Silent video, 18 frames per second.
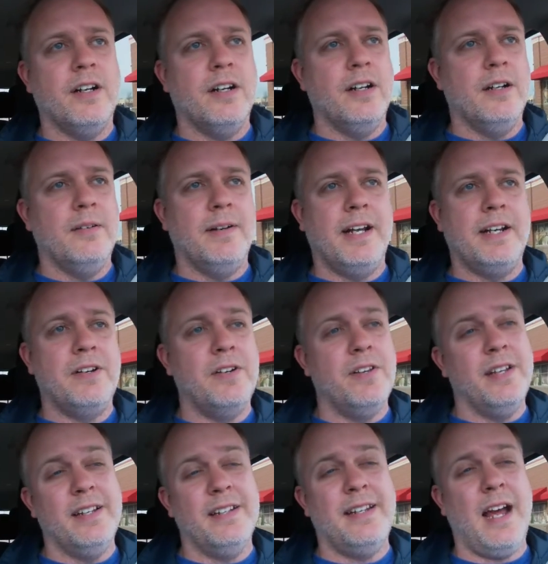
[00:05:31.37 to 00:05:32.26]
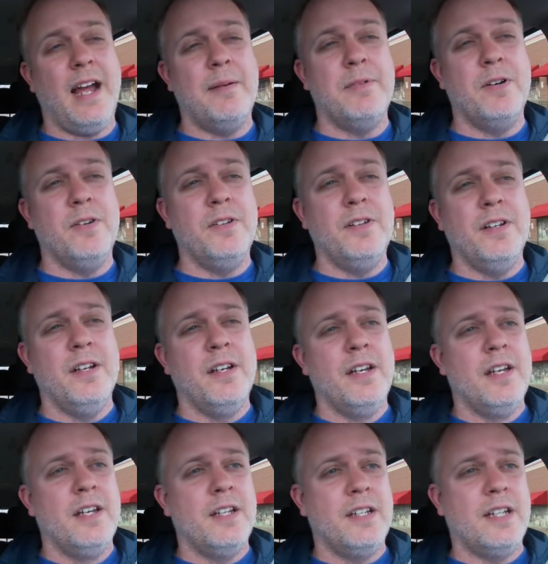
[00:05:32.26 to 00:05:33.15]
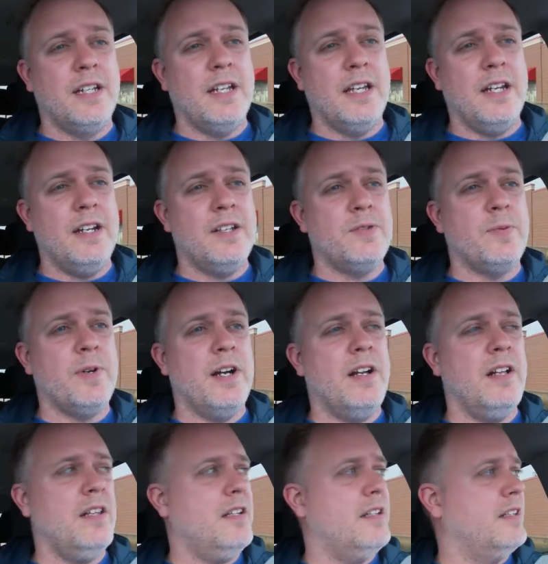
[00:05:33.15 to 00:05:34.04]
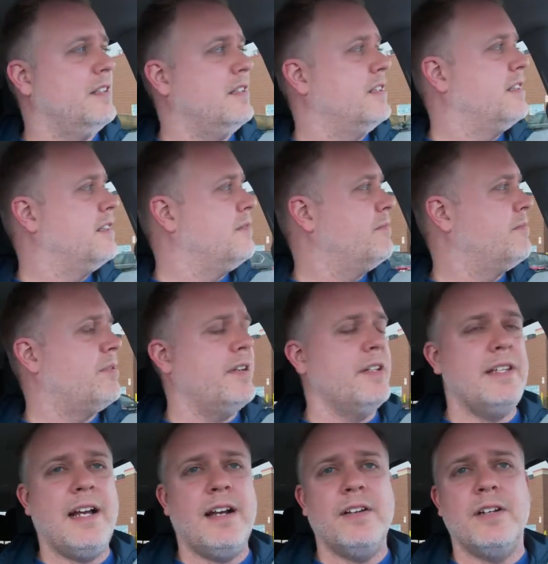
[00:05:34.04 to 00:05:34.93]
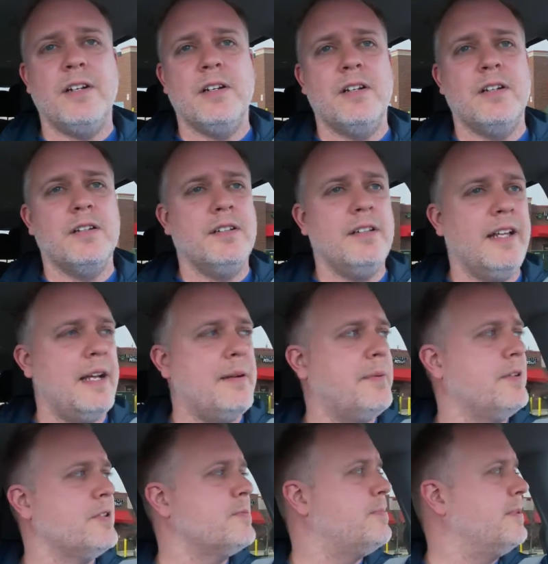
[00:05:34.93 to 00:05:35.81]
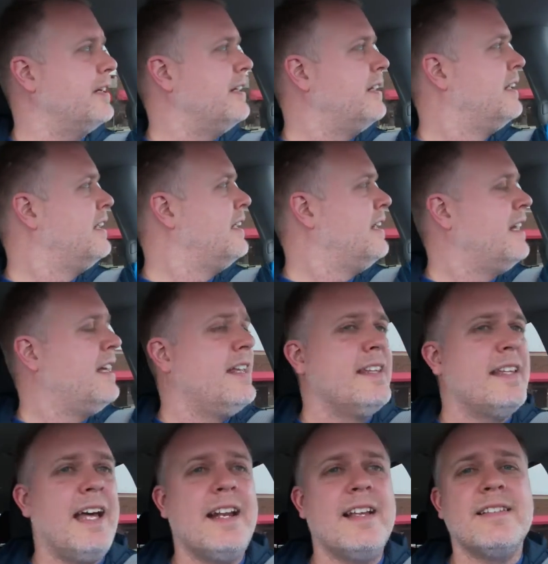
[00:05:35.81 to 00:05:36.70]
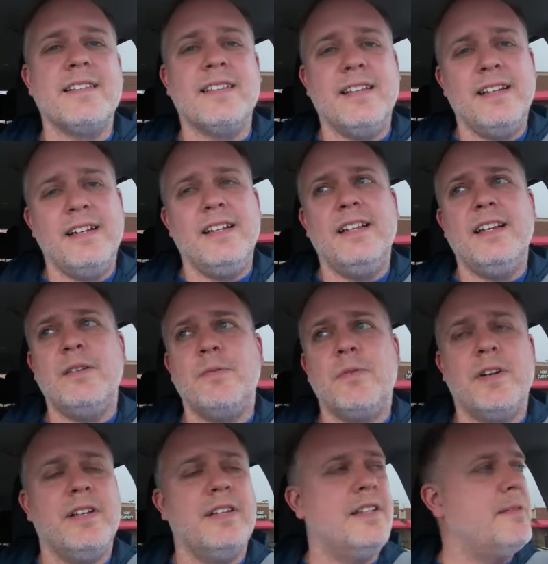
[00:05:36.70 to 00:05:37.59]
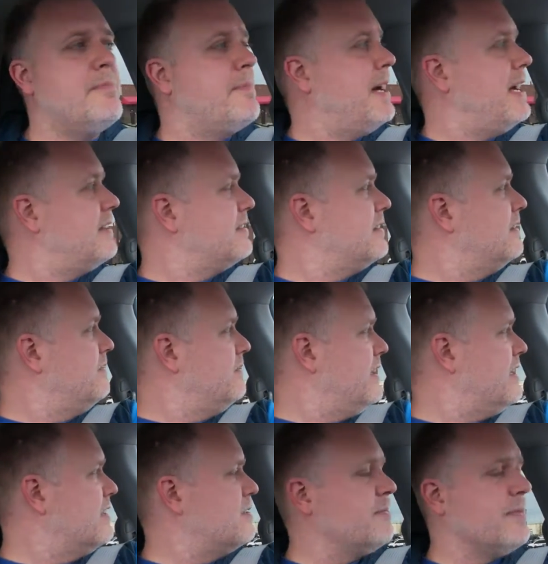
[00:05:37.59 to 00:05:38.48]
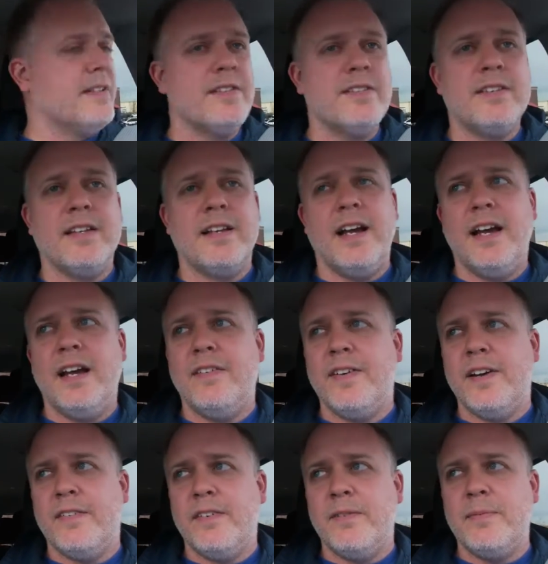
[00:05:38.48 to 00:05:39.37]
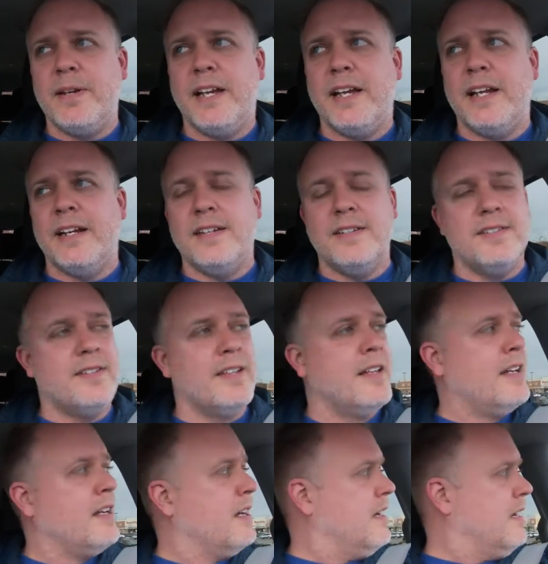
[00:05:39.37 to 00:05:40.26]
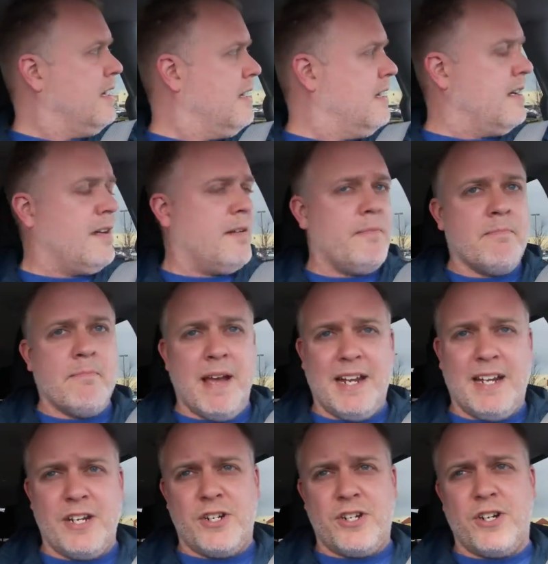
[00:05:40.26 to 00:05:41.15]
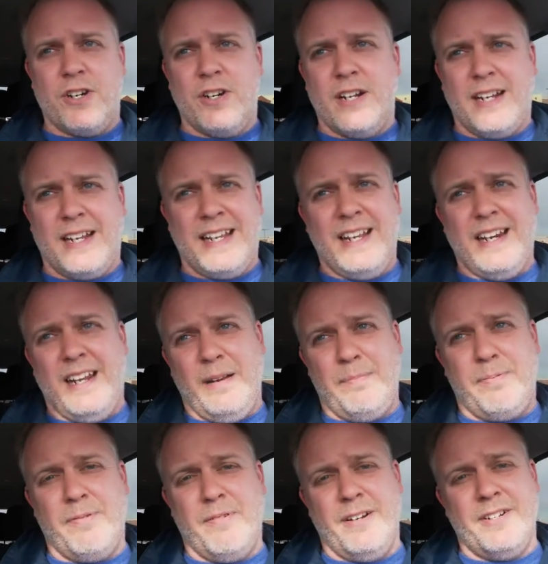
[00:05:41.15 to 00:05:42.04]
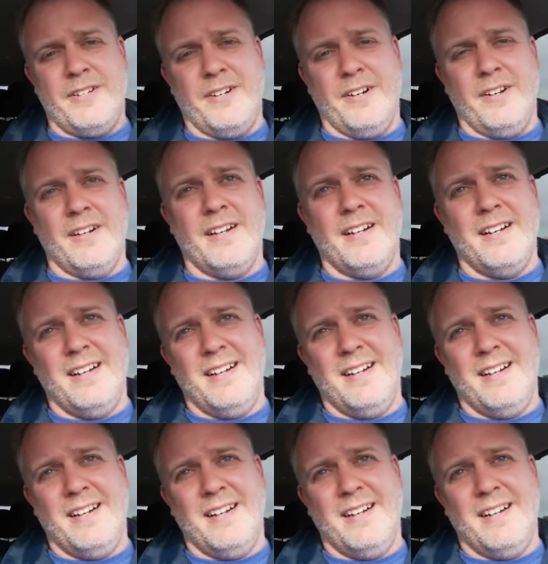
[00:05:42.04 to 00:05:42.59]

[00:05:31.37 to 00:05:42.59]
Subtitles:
I know that Dymo can get it as well and print out your labels, but that is literally one of the best investments I have ever made, is making sure to get a printer.